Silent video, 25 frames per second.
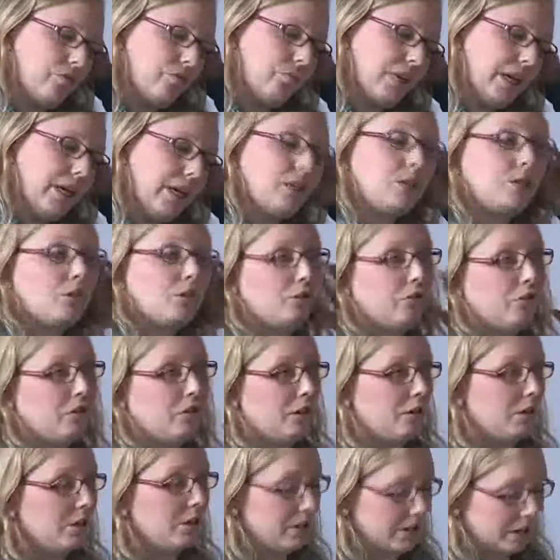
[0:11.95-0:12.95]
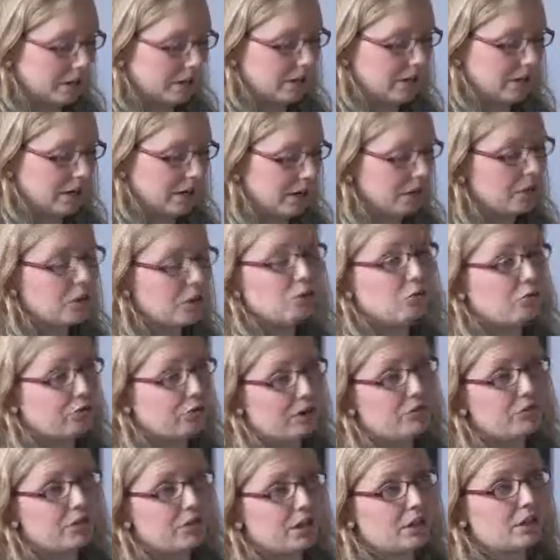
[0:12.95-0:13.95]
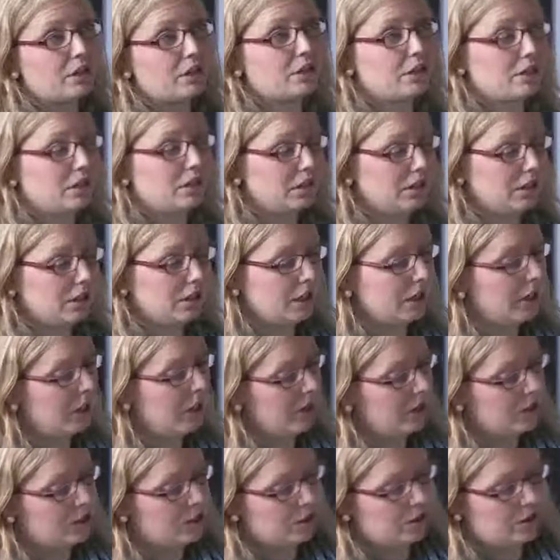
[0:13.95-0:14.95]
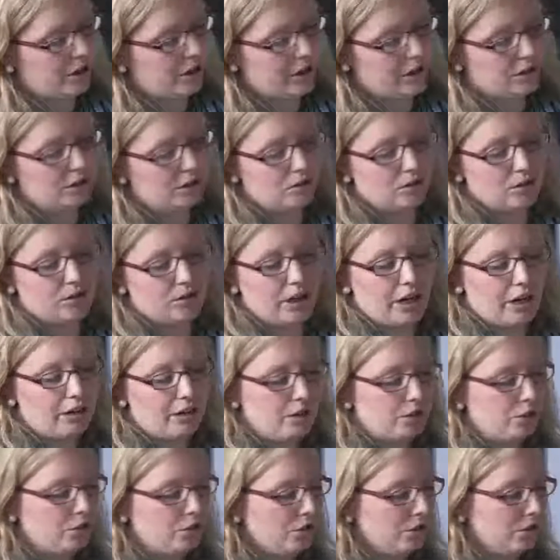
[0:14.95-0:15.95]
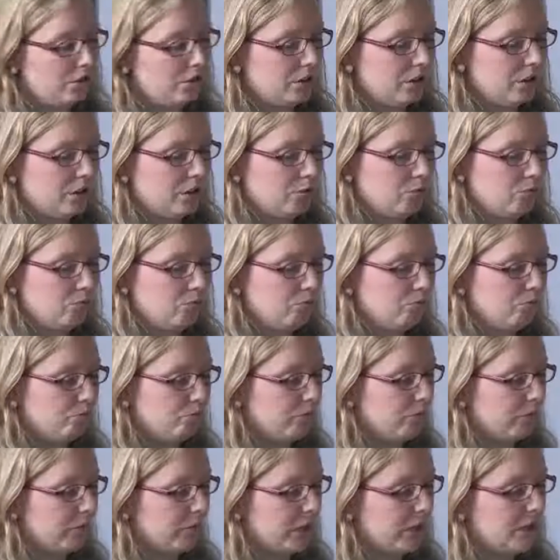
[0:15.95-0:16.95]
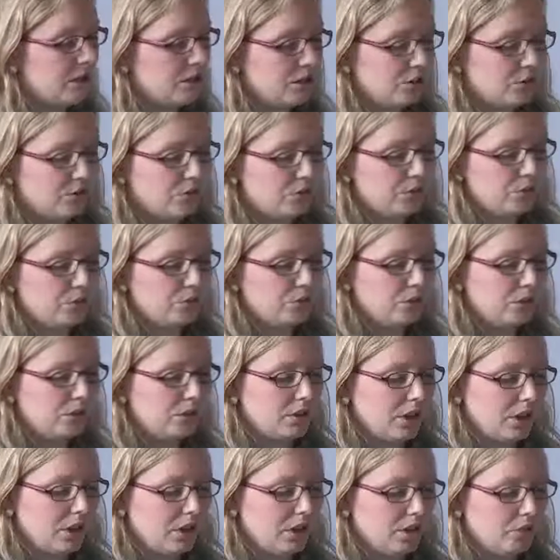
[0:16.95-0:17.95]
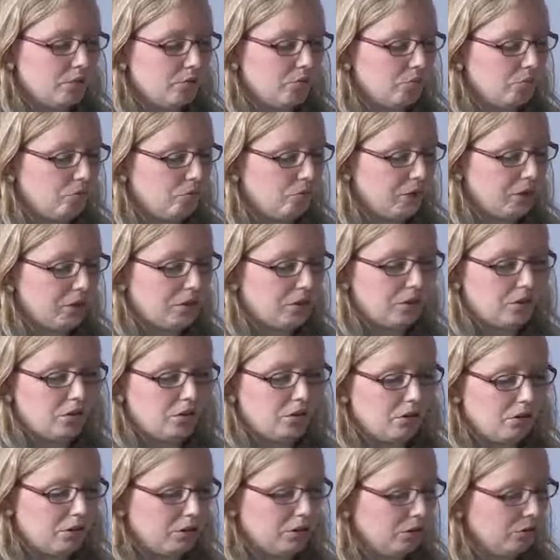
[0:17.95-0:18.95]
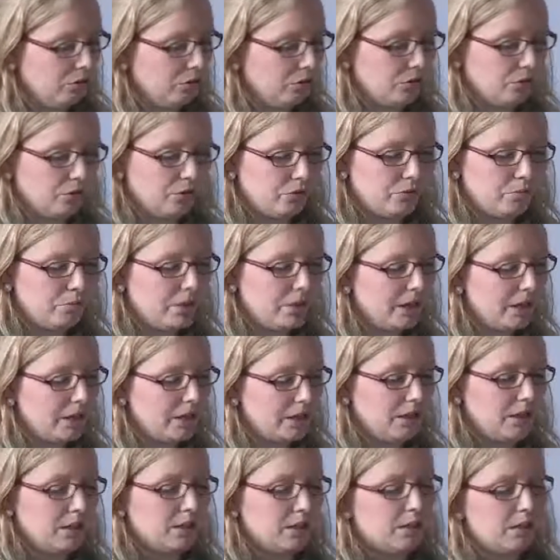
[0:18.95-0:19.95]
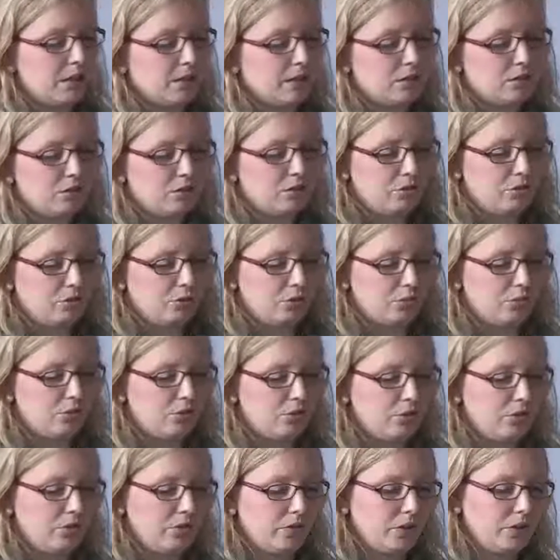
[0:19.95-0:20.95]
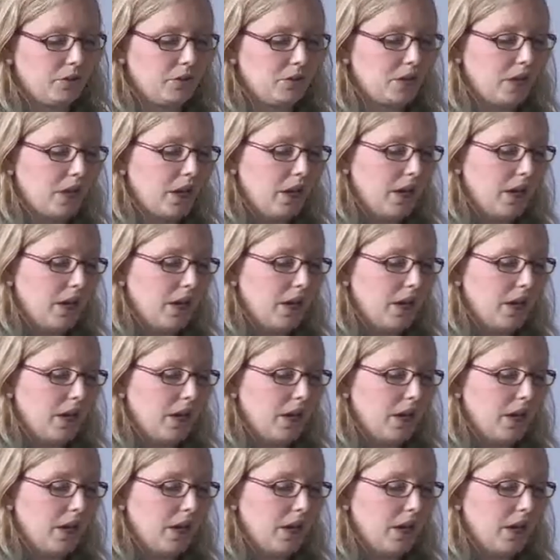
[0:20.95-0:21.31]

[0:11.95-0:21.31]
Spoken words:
based on an ethnographic study. So I undertook interviews with all involved partners, external observers.